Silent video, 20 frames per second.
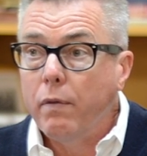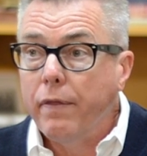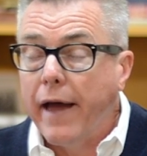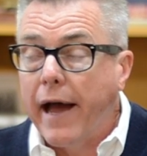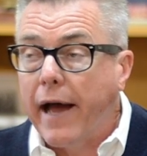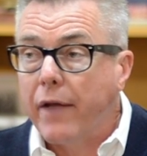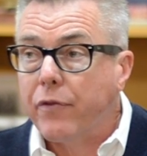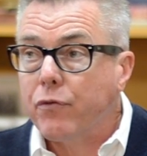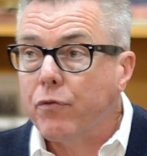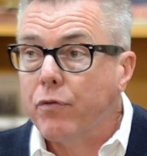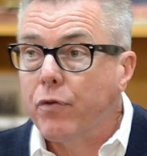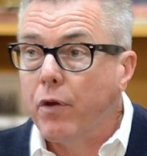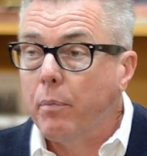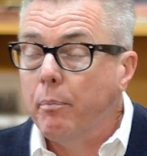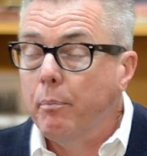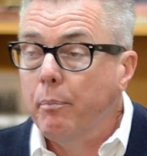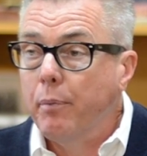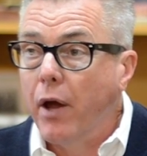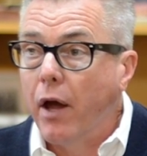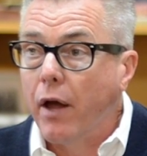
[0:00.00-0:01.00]
that's the
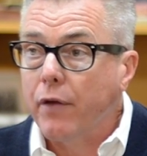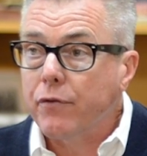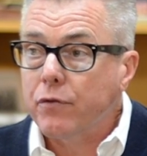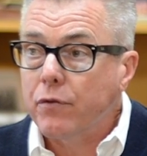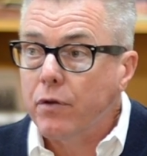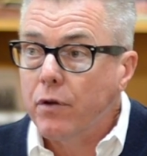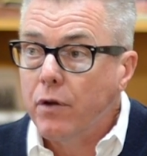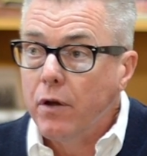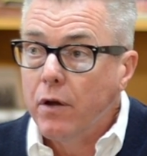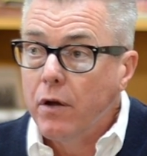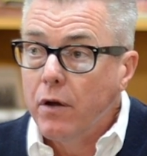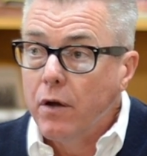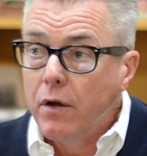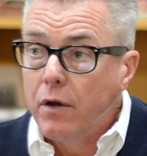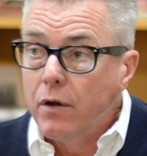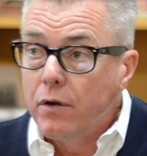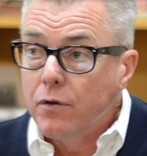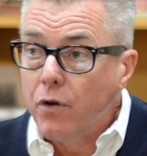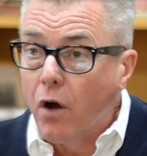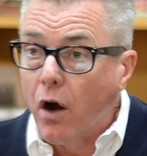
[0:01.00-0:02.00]
best
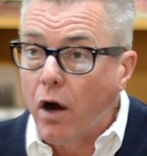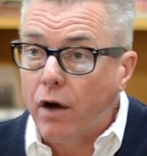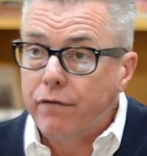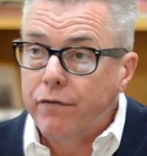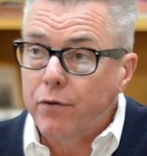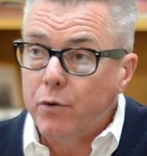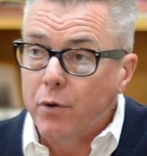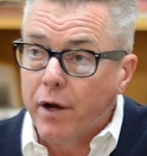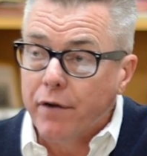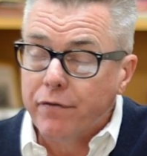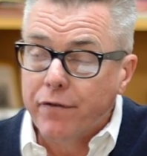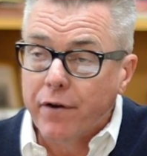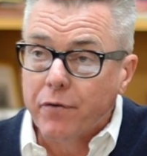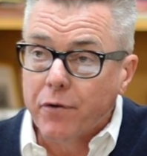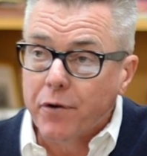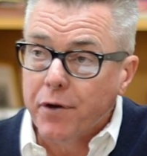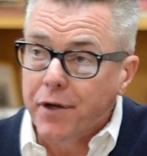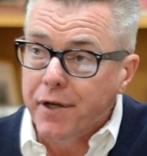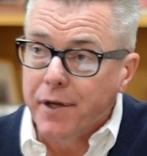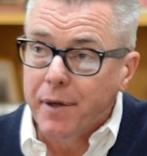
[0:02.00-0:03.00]
dog food I've
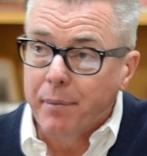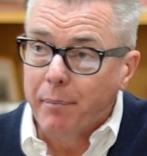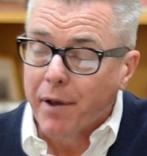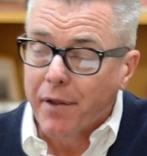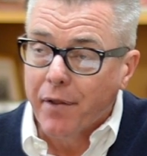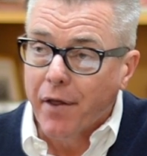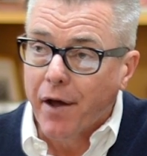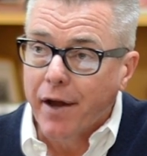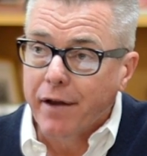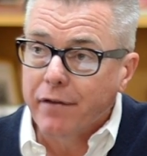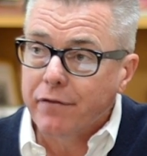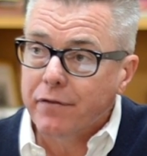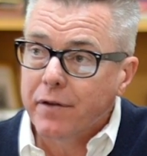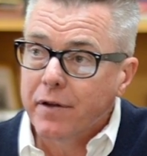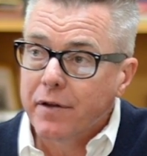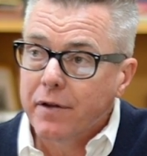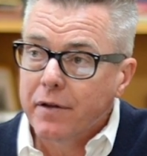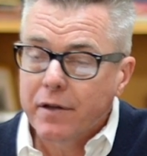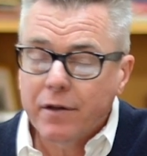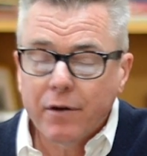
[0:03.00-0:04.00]
ever eaten in my life.
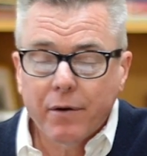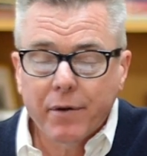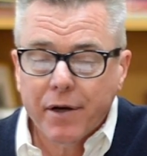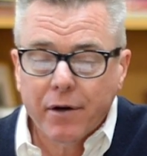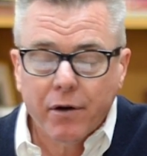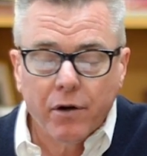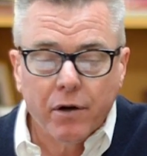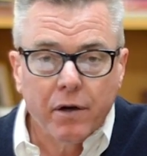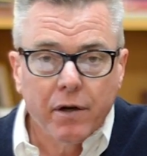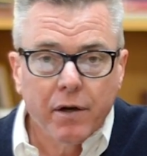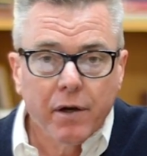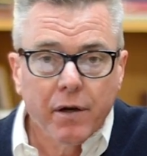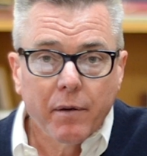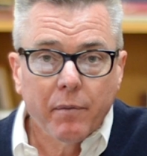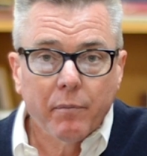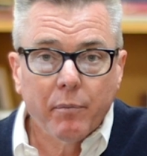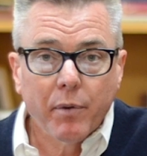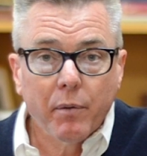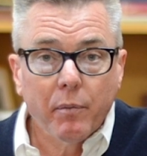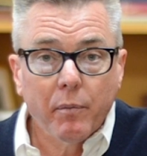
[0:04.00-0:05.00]
You don't hear
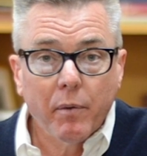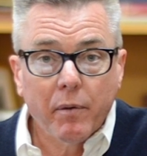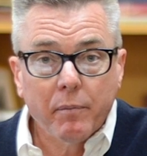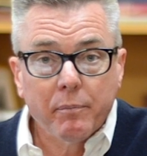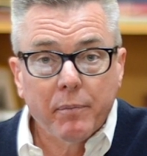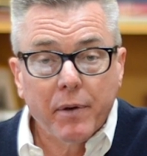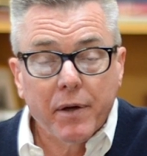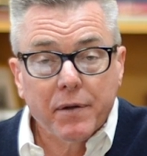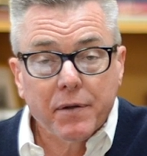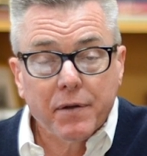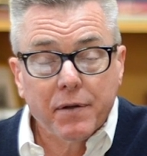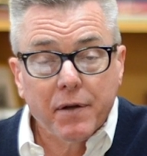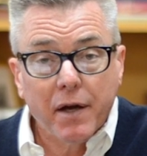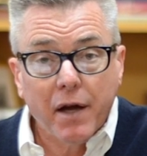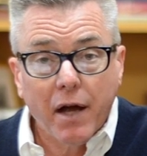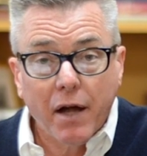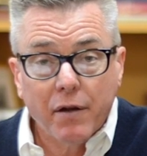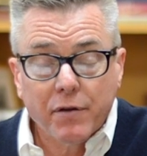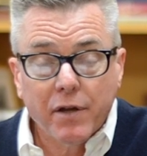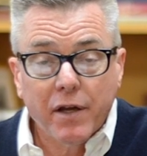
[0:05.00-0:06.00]
But, but uh,
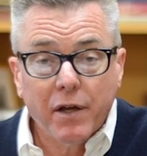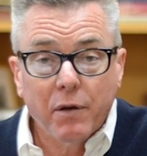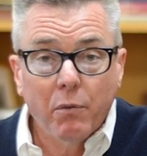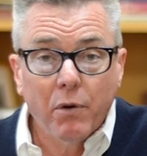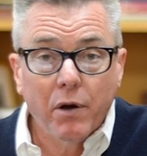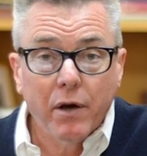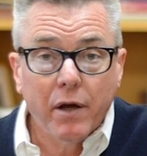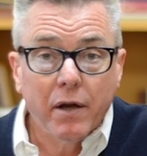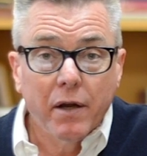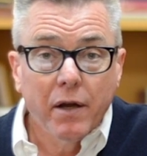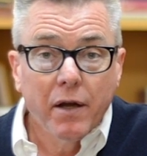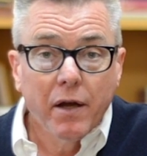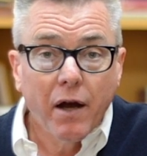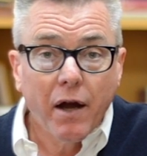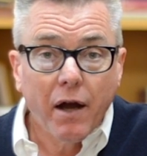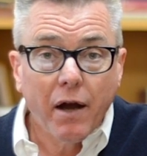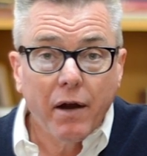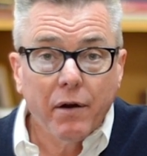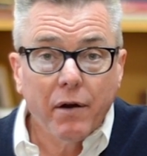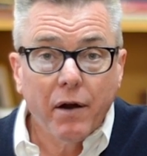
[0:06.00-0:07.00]
I'll tell you what,
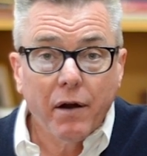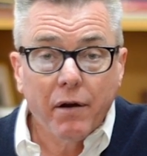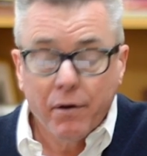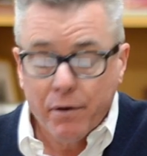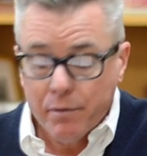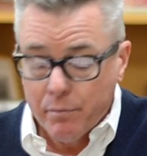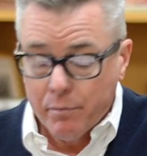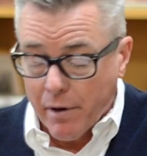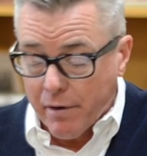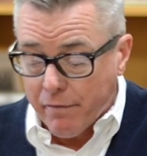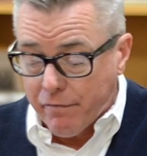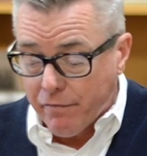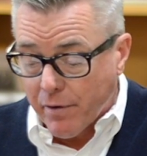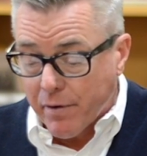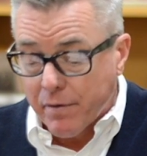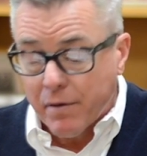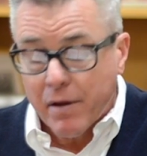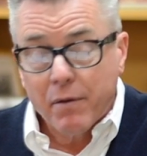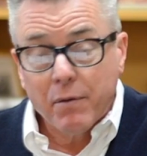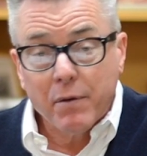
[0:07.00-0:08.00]
I, I heard my
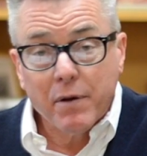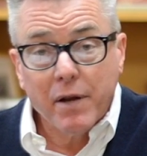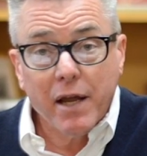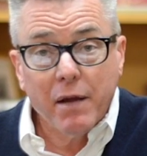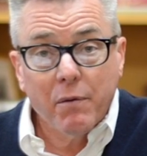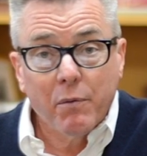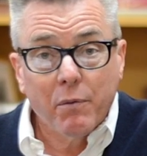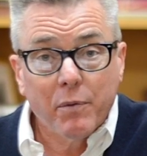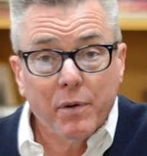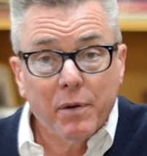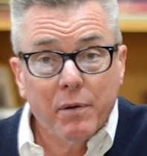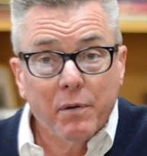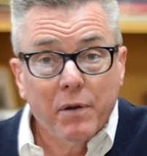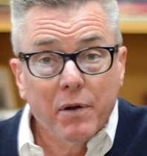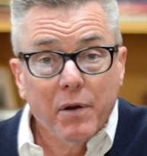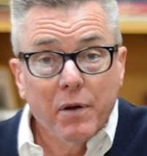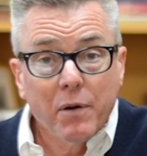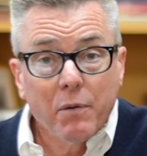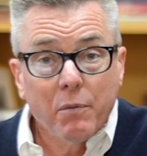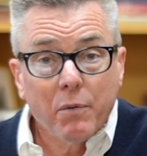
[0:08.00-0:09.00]
friend the other day when we
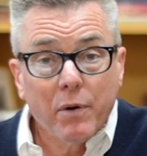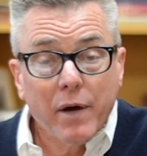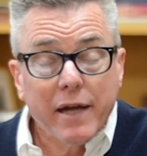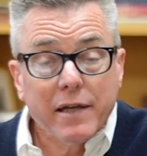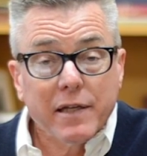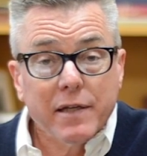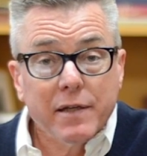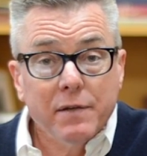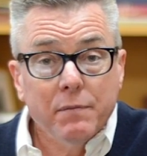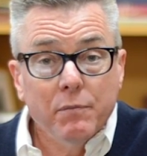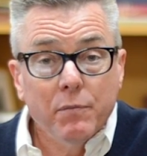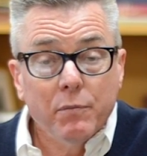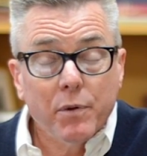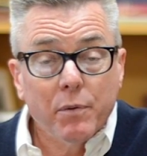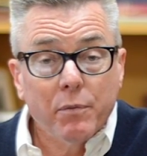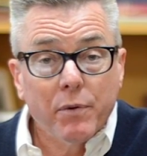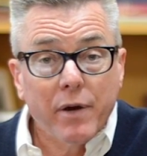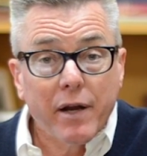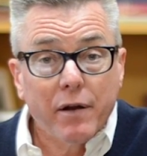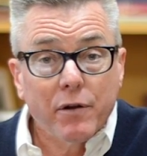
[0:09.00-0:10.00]
were at we
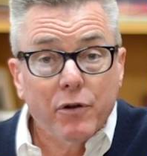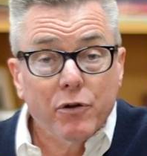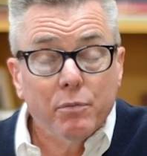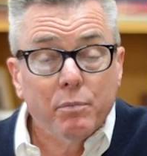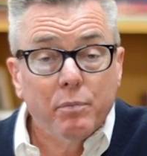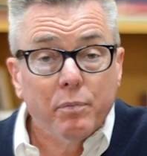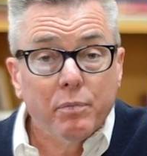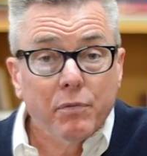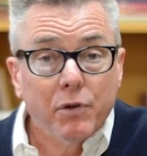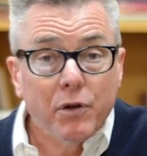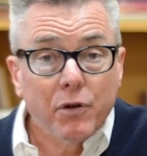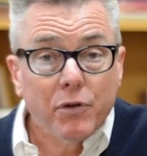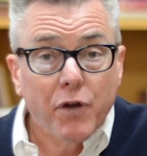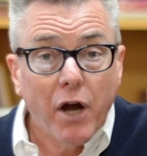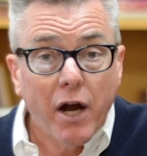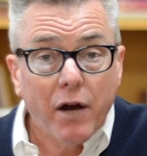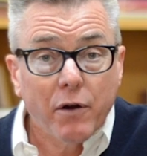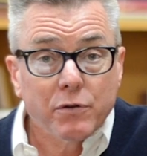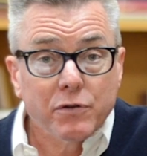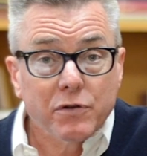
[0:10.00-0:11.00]
were at a new little
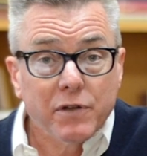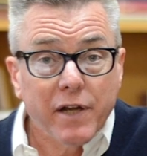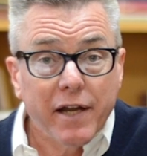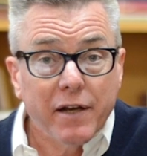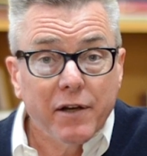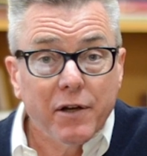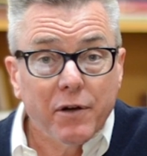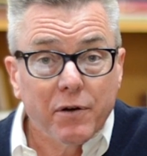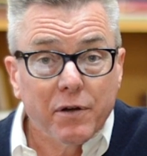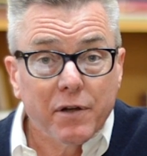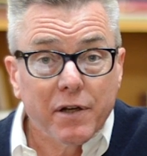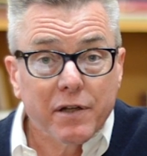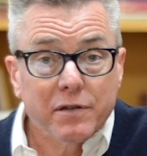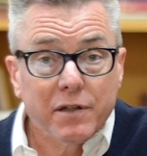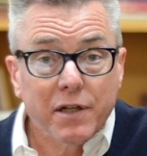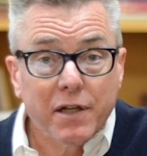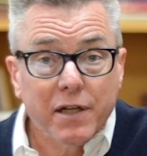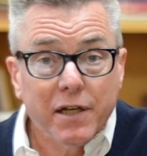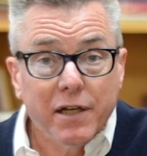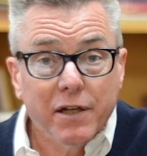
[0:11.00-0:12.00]
taco stand here in
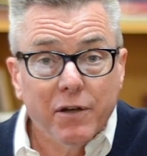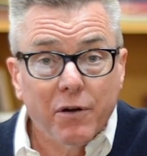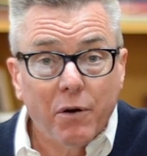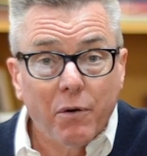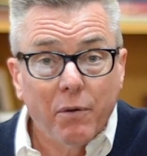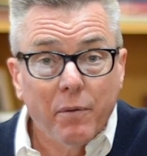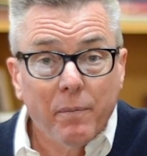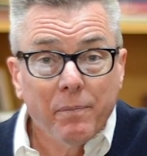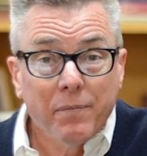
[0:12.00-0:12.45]
Escondido,